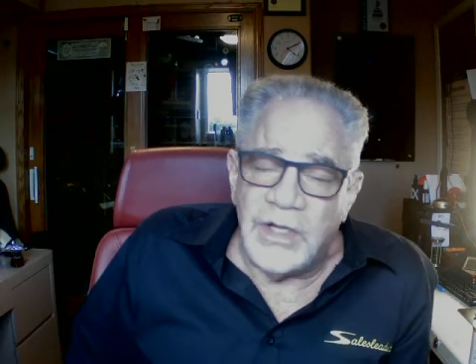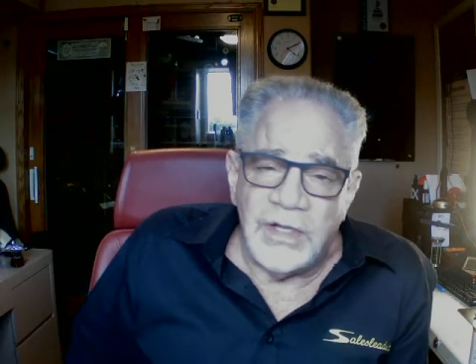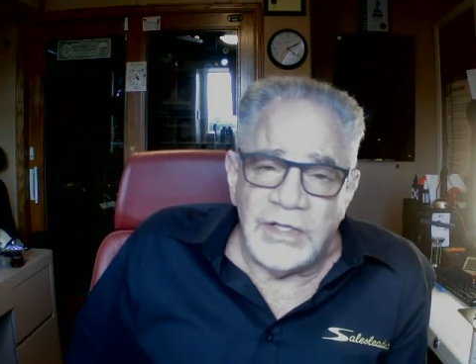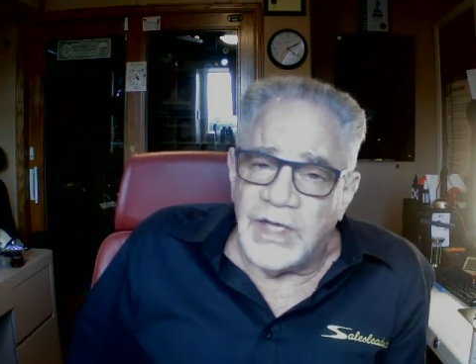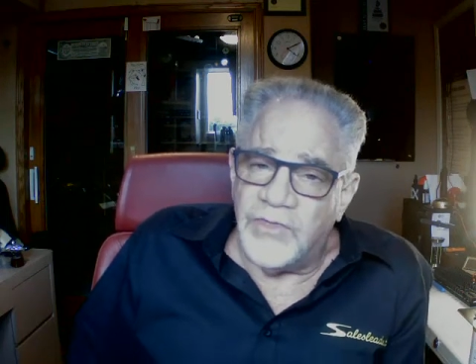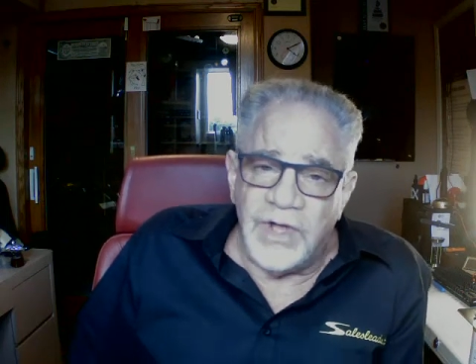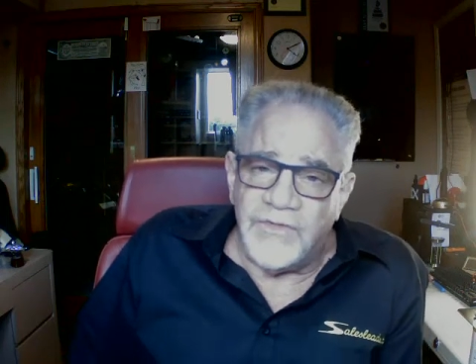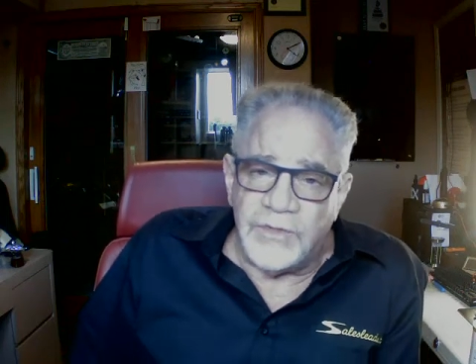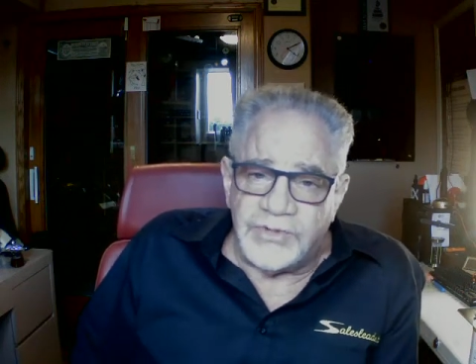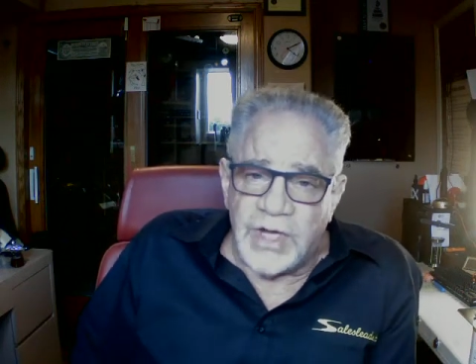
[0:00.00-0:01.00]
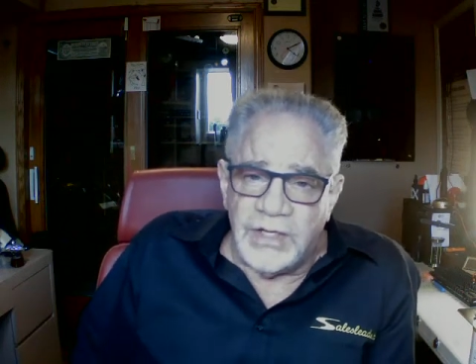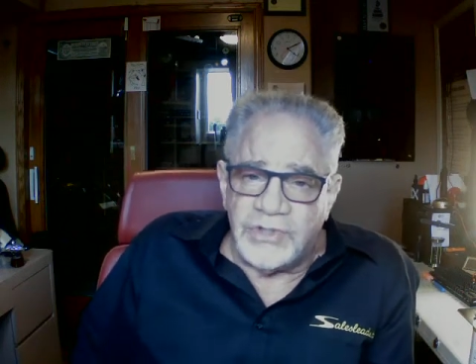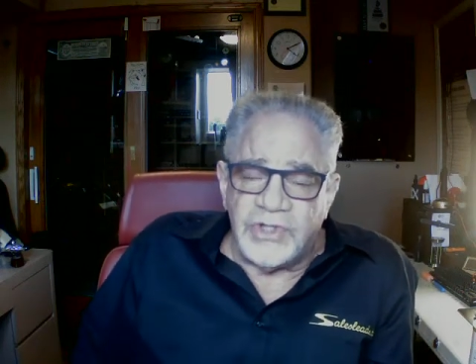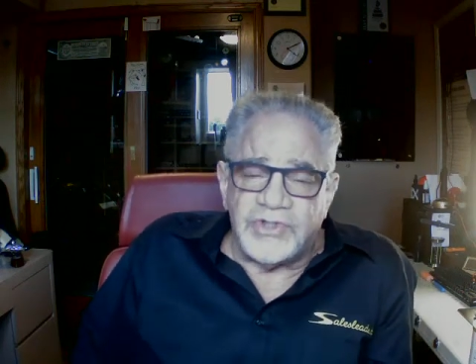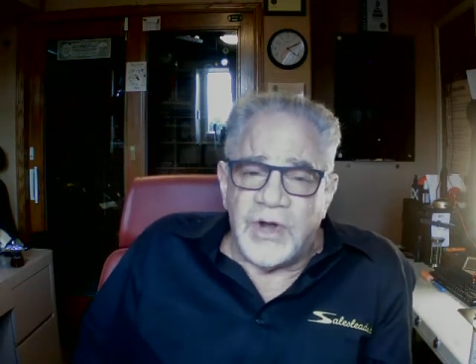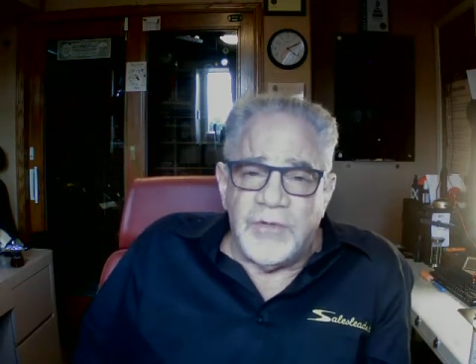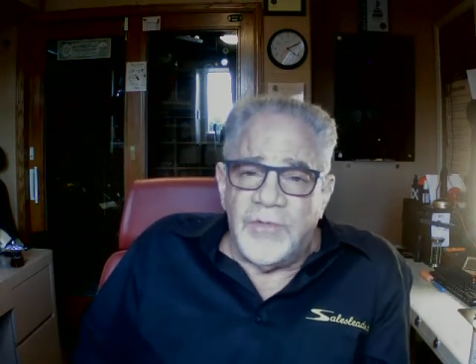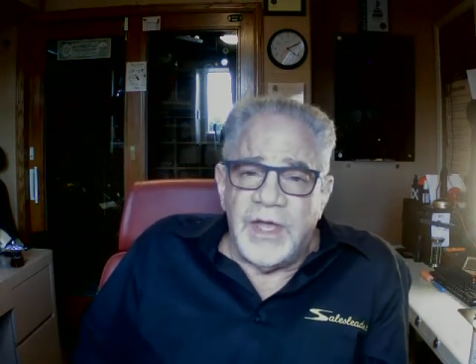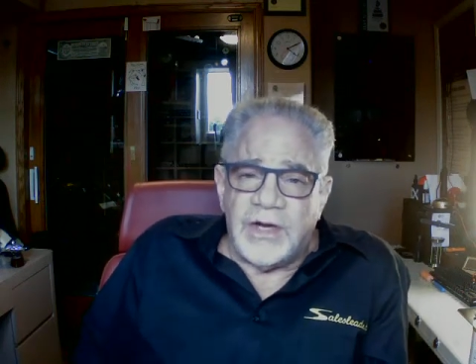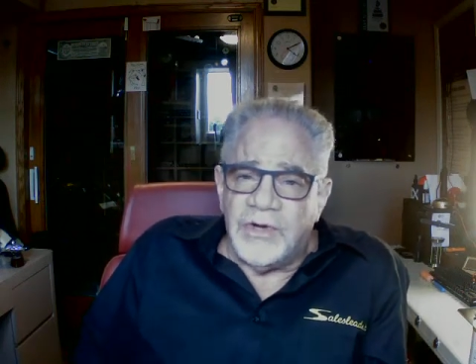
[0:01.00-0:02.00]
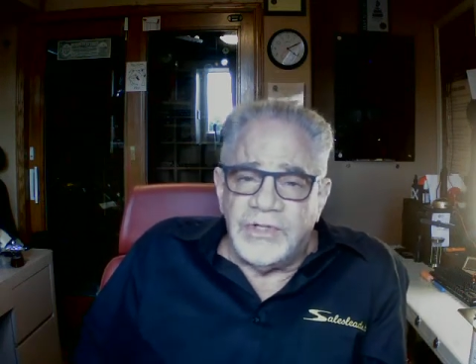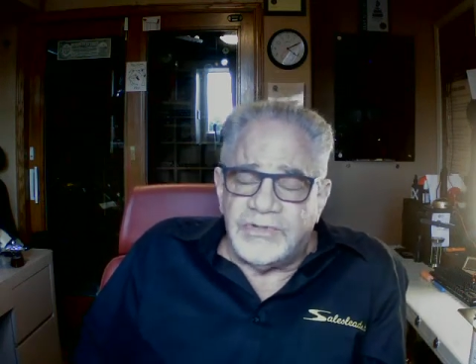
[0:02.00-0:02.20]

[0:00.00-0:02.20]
Get rid of him, John. He's a troublemaker.